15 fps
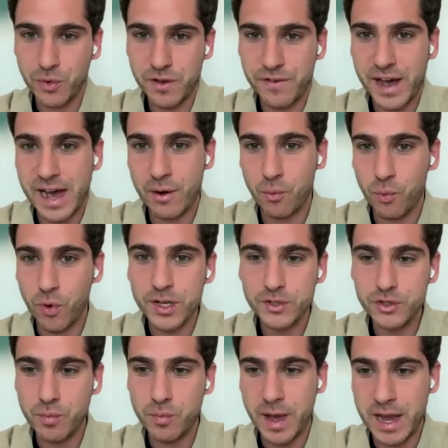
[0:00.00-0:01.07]
because we've
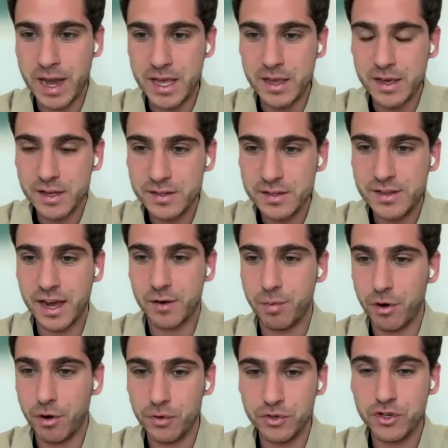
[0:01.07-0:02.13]
had one too many
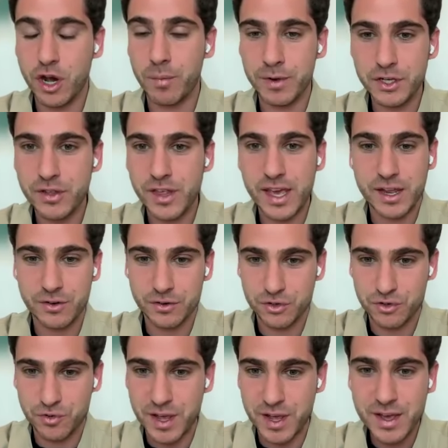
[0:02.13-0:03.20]
tech bros come into
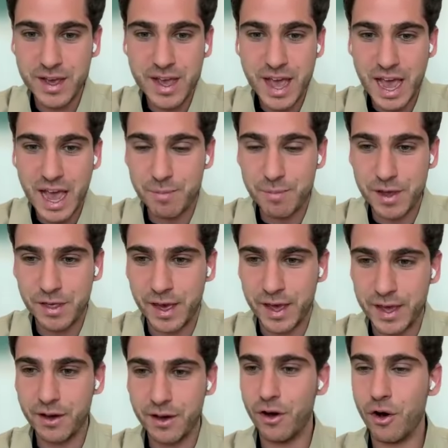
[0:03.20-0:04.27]
the industry
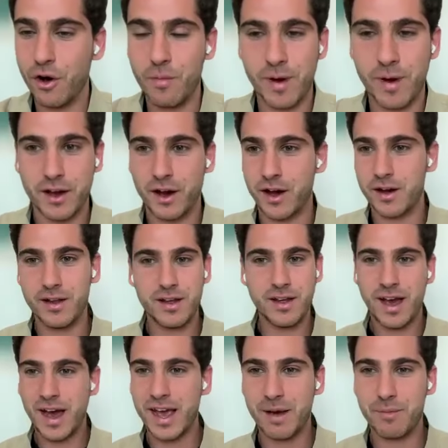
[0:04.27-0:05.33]
and be like, oh my
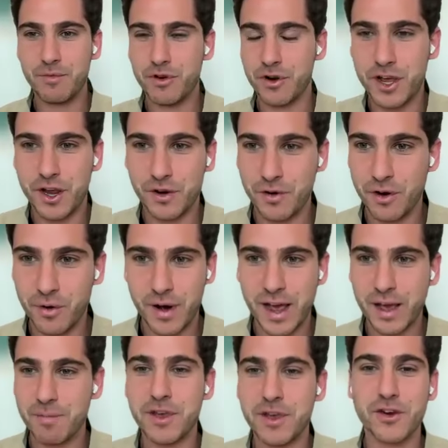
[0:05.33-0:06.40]
God, I am your
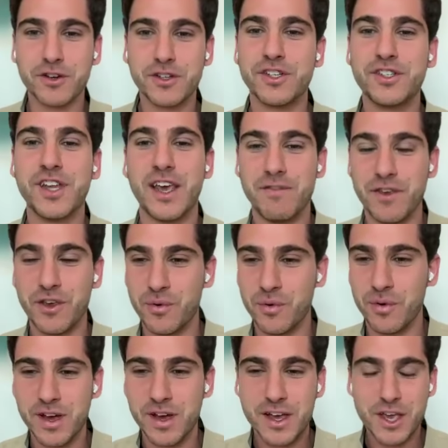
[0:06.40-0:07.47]
hero. I am here to
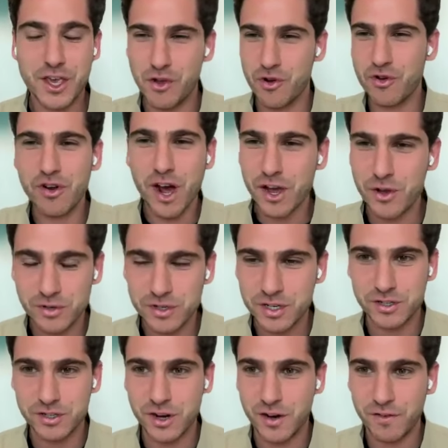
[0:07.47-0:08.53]
save you. You're
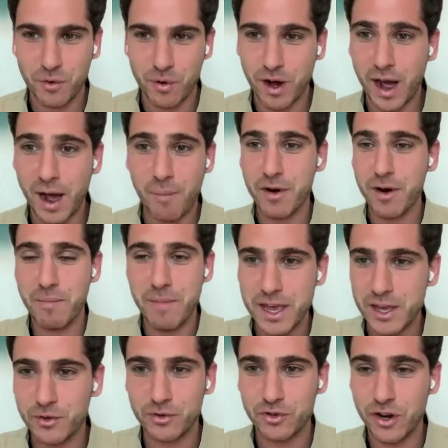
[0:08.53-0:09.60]
not using software.
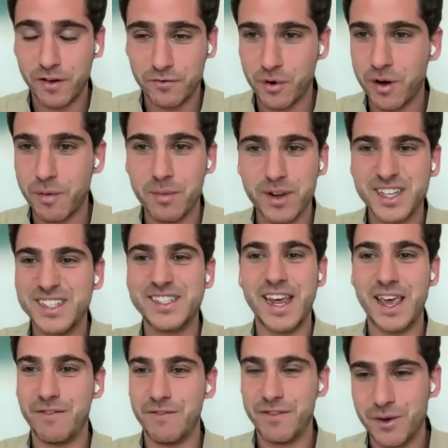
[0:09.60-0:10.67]
I'm going to make you software. I'm
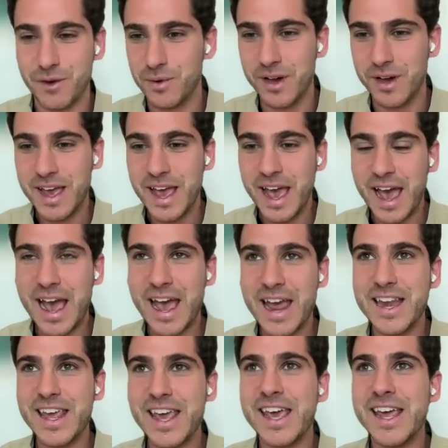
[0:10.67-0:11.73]
going to save you.
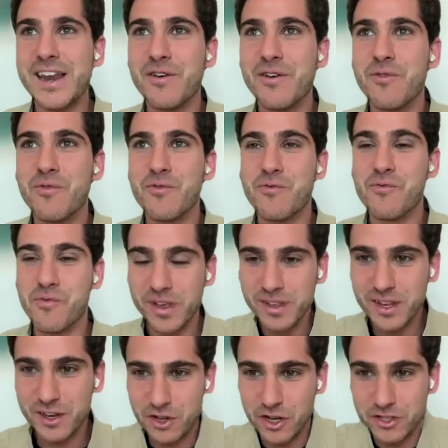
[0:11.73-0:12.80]
And it
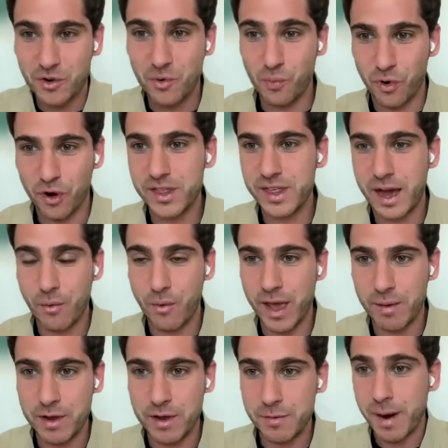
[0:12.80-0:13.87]
really doesn't work
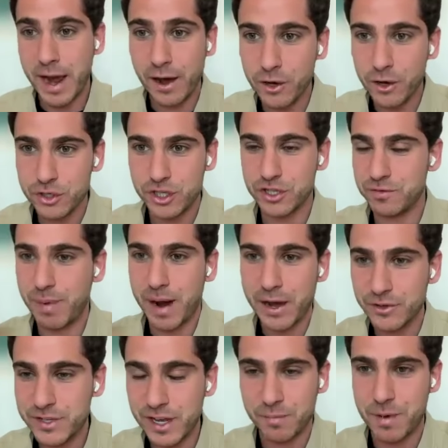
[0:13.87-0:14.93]
that way. I mean,
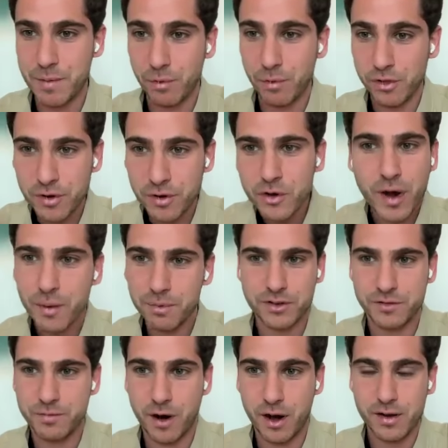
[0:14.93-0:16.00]
biologists, biotech people, they're
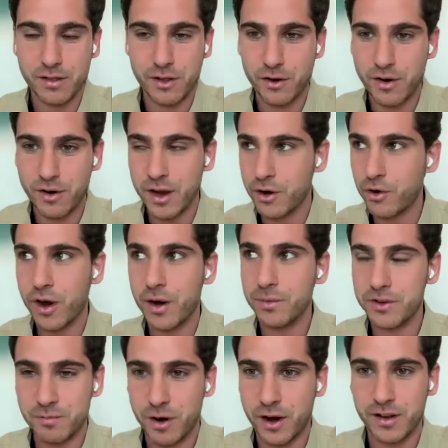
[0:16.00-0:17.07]
incredibly smart. They're
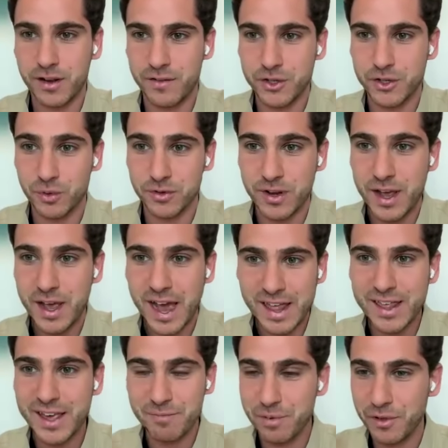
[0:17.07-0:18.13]
incredibly smart
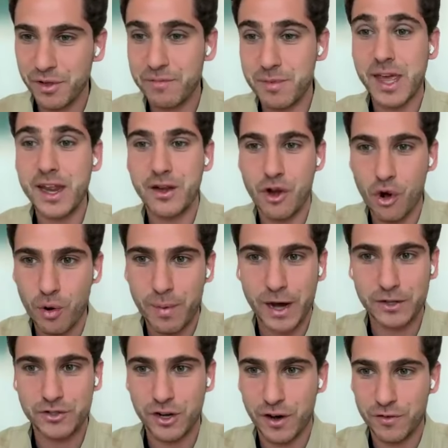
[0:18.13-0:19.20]
individuals. And they, believe me, they
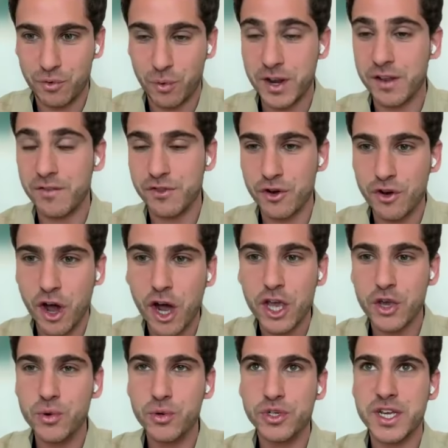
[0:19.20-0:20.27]
know about software. And if
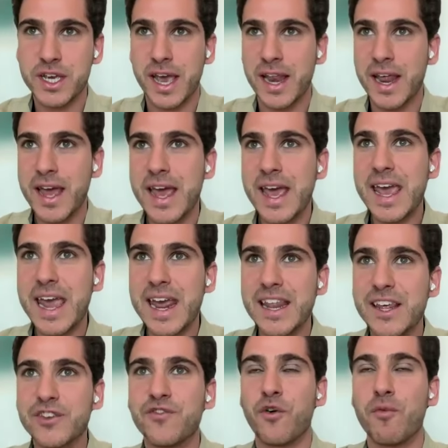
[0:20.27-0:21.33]
they're not using it,
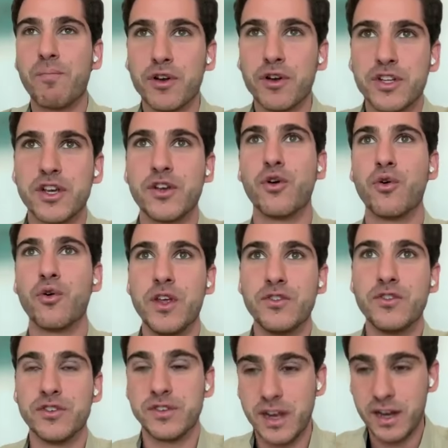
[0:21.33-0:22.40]
it is for
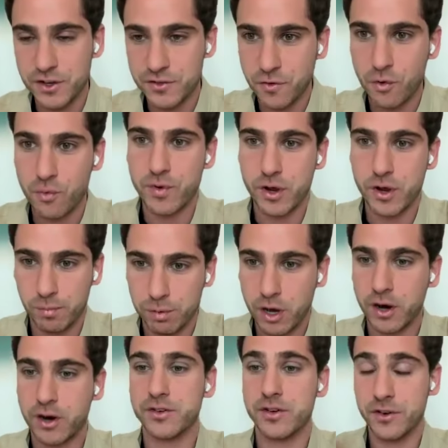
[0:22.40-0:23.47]
particular reasons. It is for
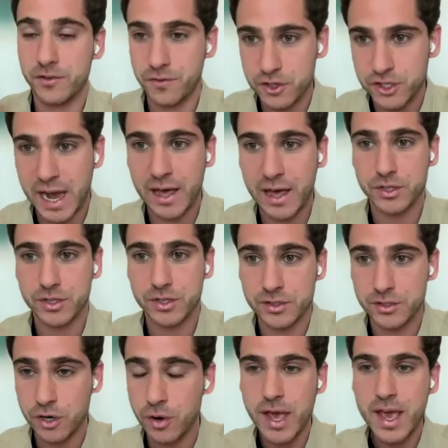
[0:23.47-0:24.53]
real blockers. It is for
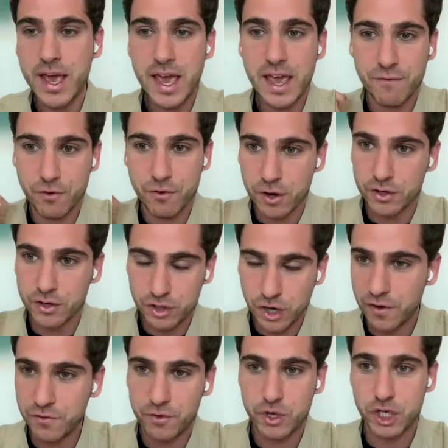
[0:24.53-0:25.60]
challenges. And so if
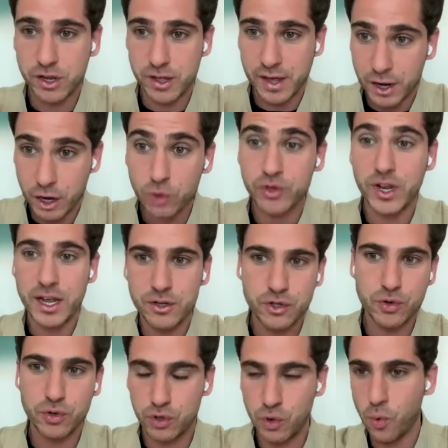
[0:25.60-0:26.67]
you're a software engineer that
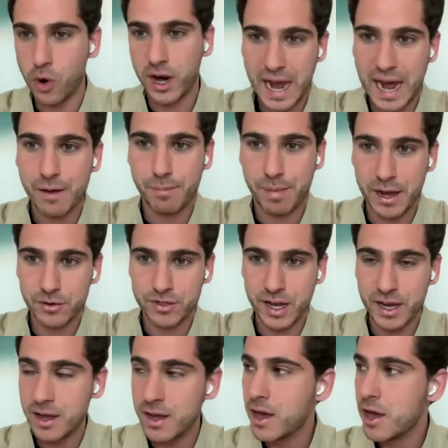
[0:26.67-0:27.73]
goes to work at a
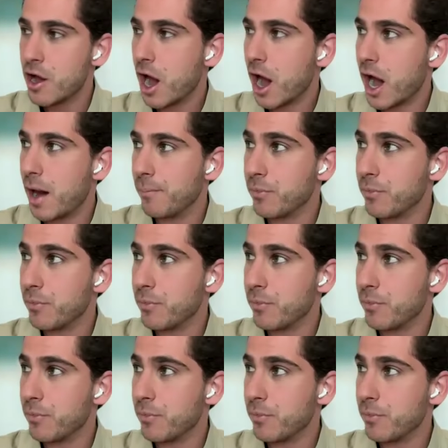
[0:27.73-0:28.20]
biotech,